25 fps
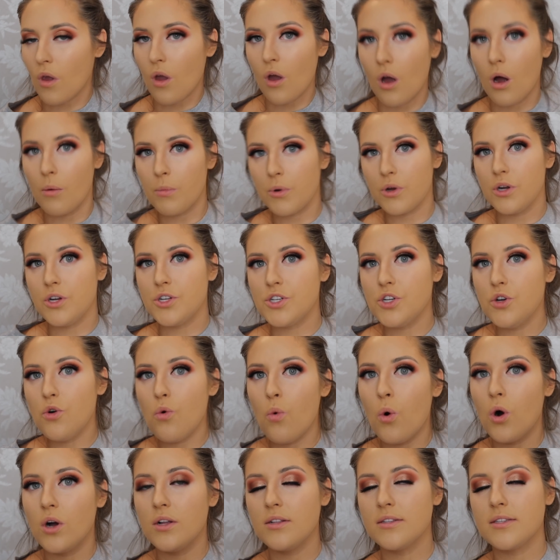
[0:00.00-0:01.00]
I'm gonna
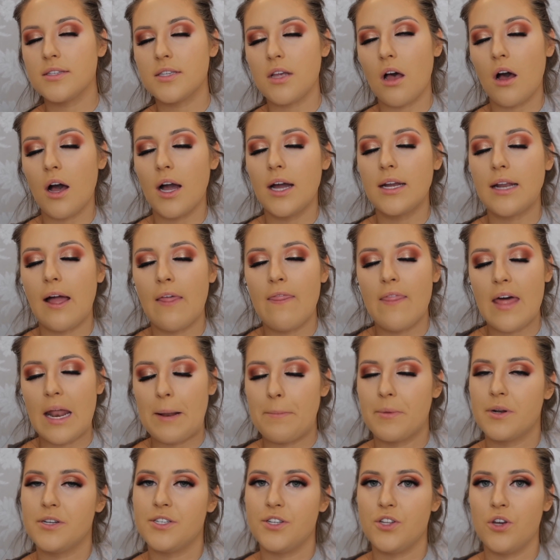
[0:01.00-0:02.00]
do one side and then
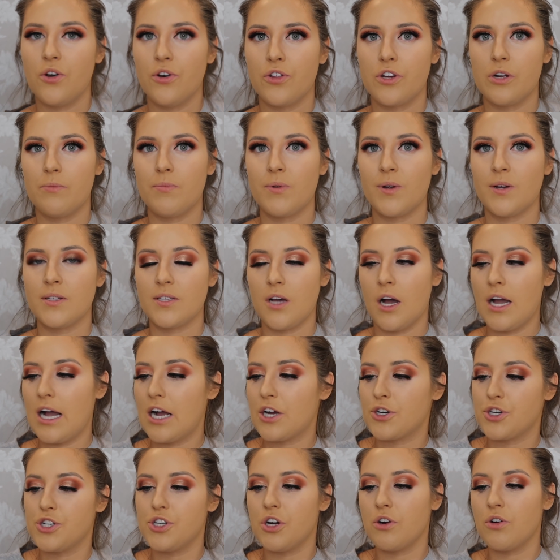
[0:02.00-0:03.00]
I'm gonna do the other because I
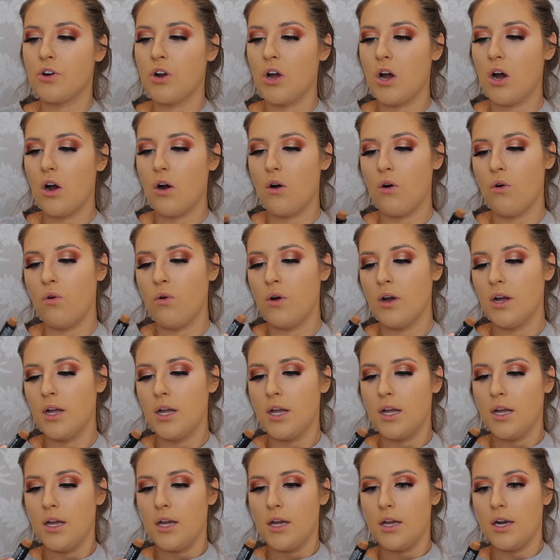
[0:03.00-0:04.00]
actually don't know,
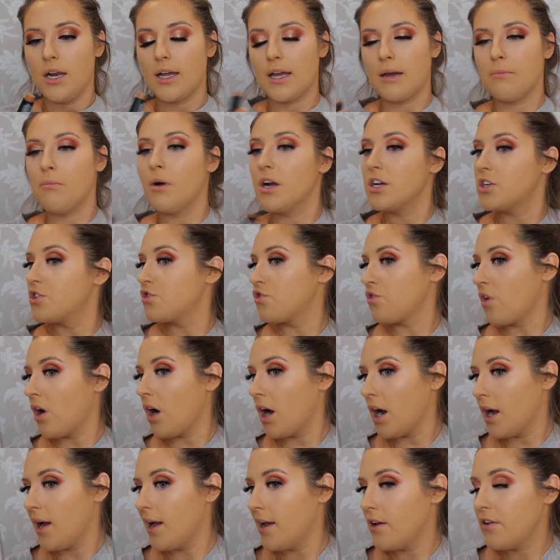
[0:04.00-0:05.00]
like, it might
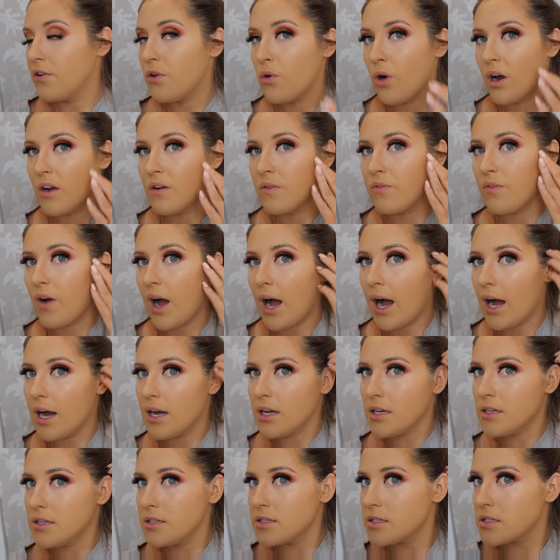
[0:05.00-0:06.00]
dry quite
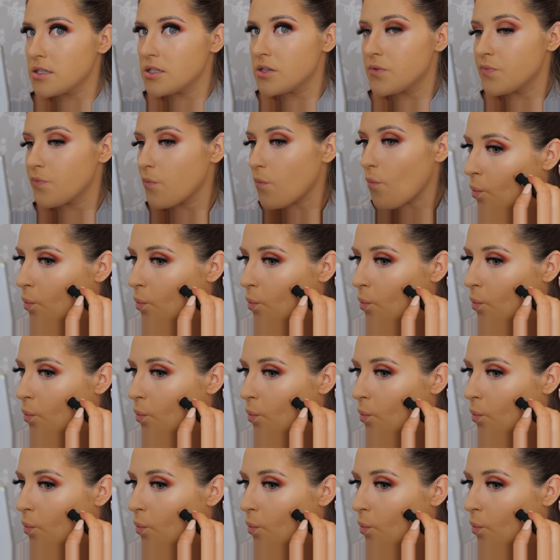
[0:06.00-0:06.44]
fast.